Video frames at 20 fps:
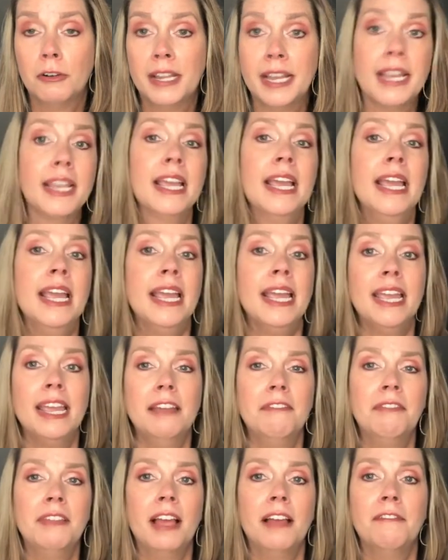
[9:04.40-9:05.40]
link.
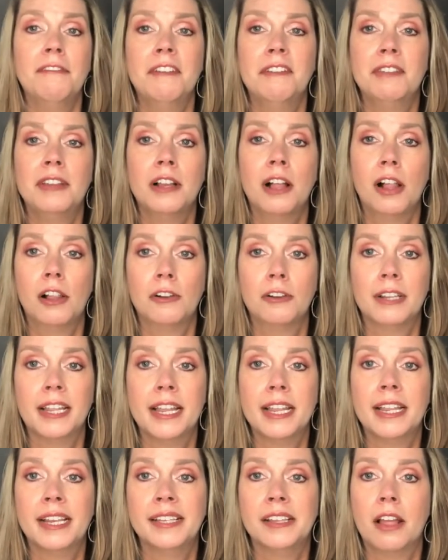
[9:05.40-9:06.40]
If that $50
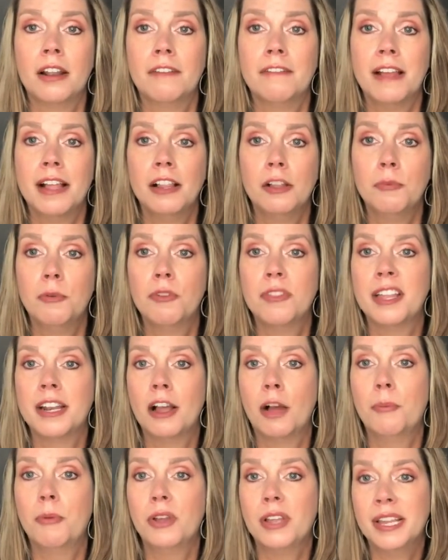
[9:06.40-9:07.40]
link is not available, then
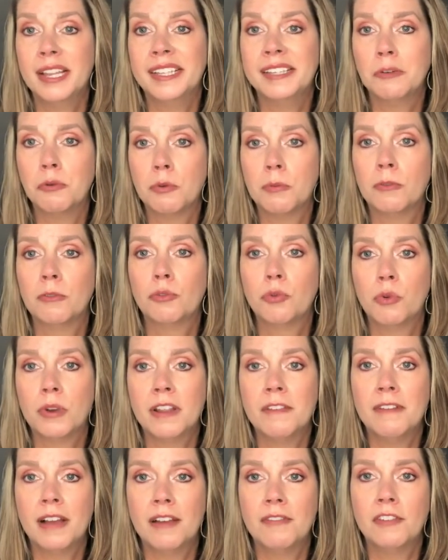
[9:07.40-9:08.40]
I'll put his normal
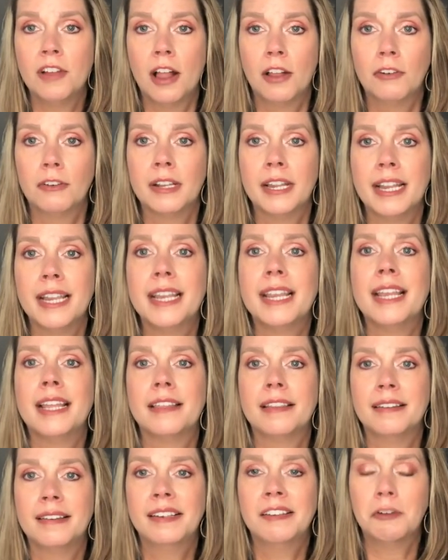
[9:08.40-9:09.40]
$25 link in
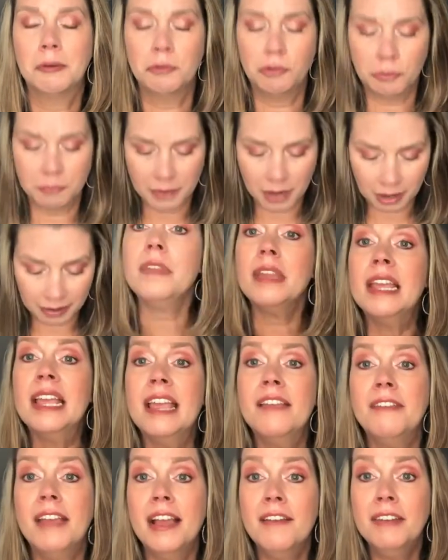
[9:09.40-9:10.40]
the description box.
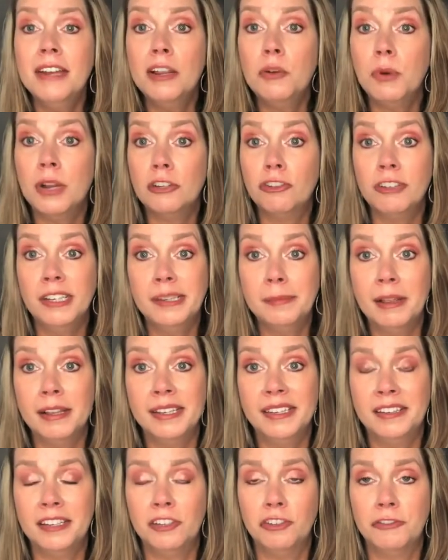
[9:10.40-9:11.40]
If you have any questions about
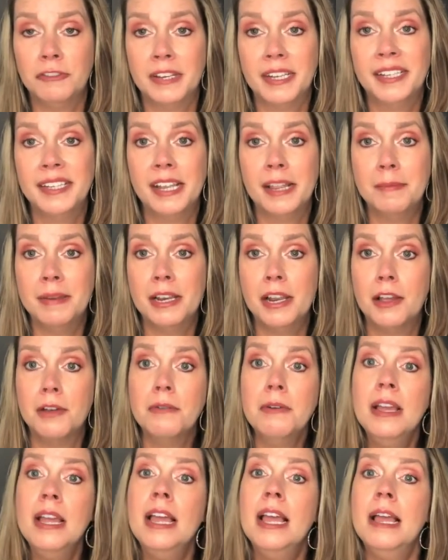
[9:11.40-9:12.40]
Stitch Fix, let me know.
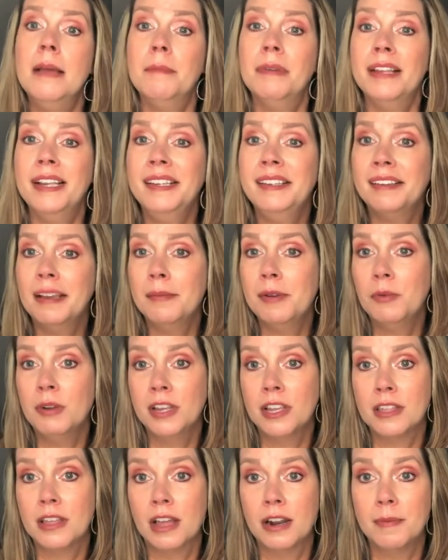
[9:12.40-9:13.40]
Please tell me what
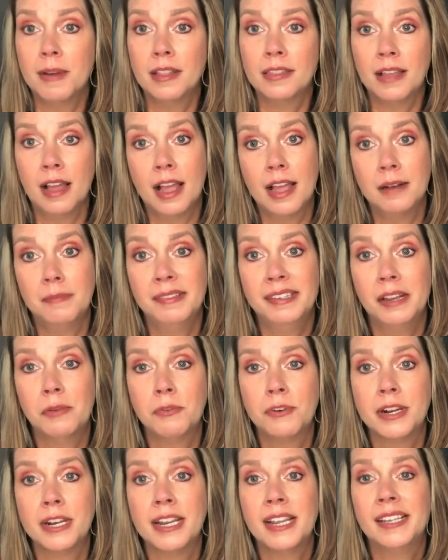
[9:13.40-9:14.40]
you thought about the items that
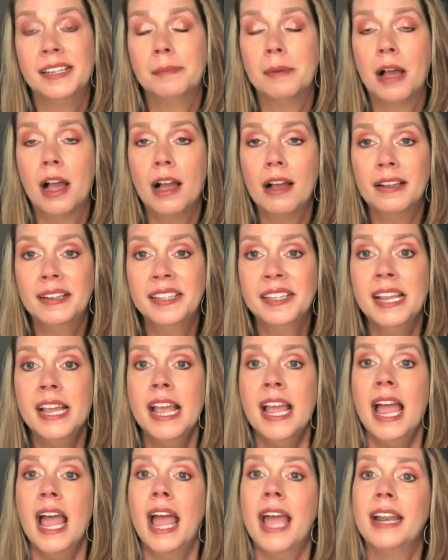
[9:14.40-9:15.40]
were in his box.
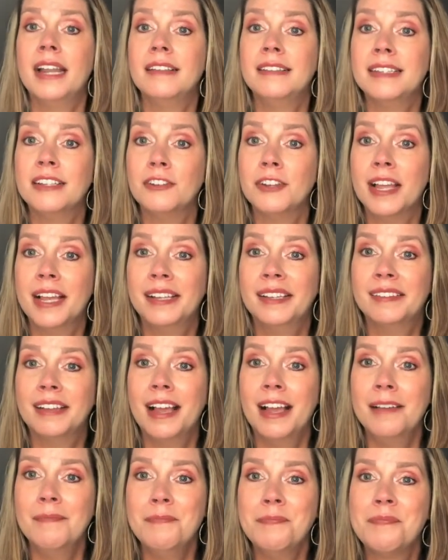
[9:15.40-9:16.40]
And until next
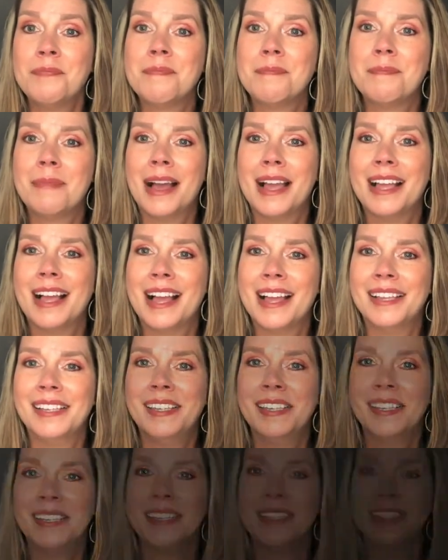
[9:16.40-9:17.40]
time, bye guys.